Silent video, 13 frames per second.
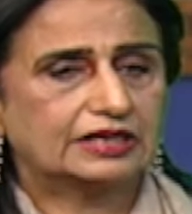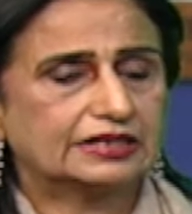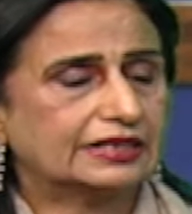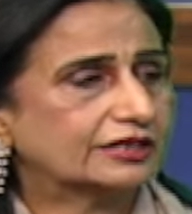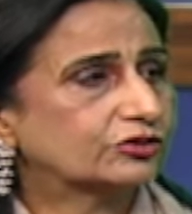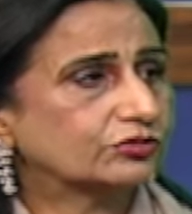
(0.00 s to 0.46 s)

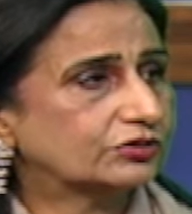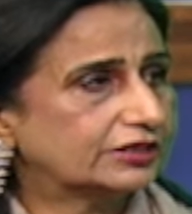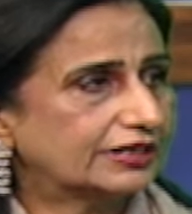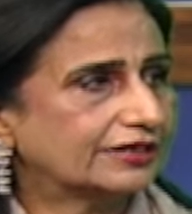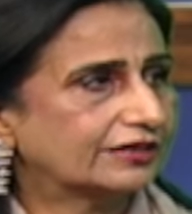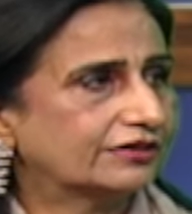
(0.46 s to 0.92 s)
And I
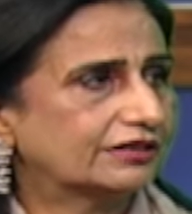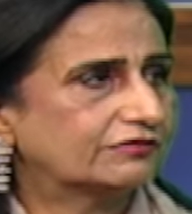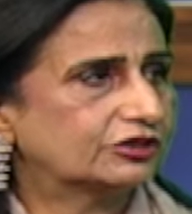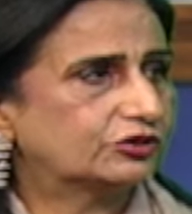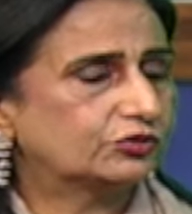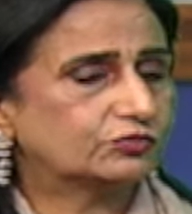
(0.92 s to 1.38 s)
totally
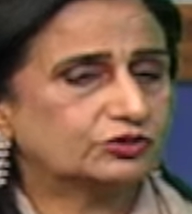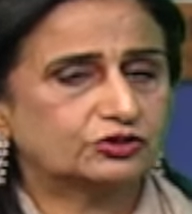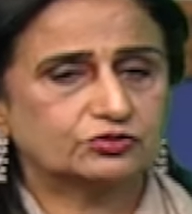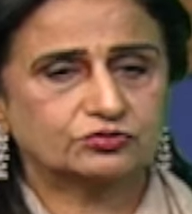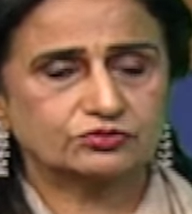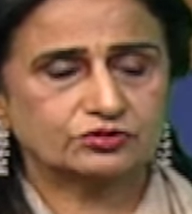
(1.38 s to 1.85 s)
agree with you,
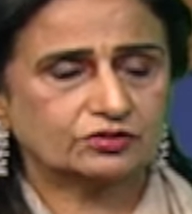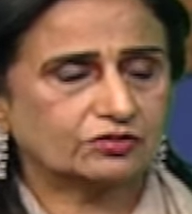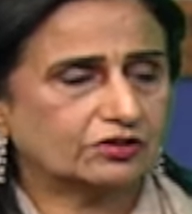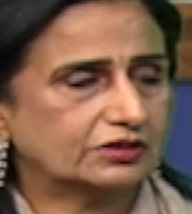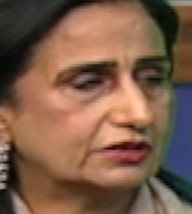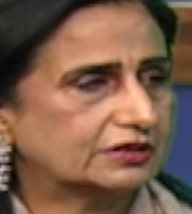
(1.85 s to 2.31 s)
we
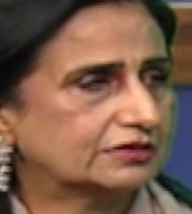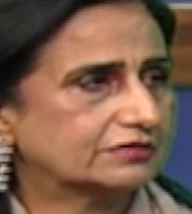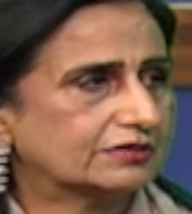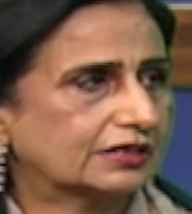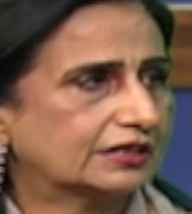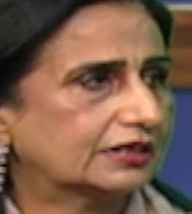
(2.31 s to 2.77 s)
shouldn't call it
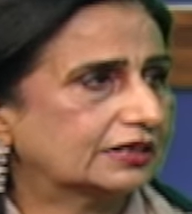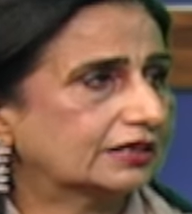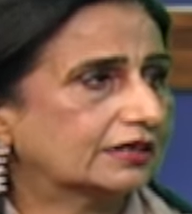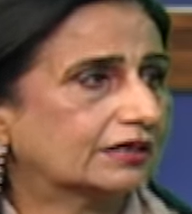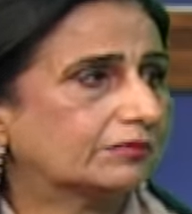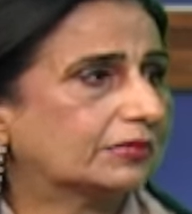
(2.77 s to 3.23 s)

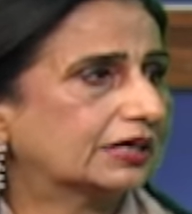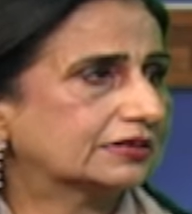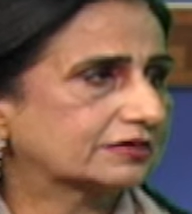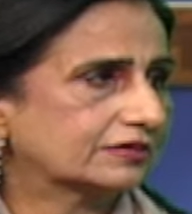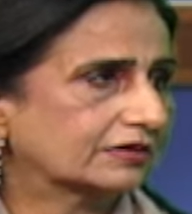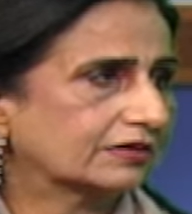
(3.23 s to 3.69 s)

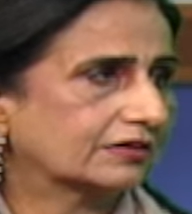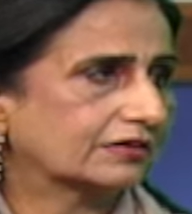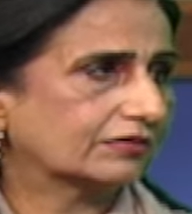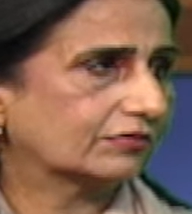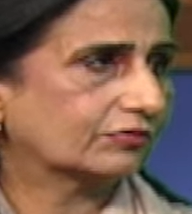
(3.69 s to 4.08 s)
Israeli-Hamas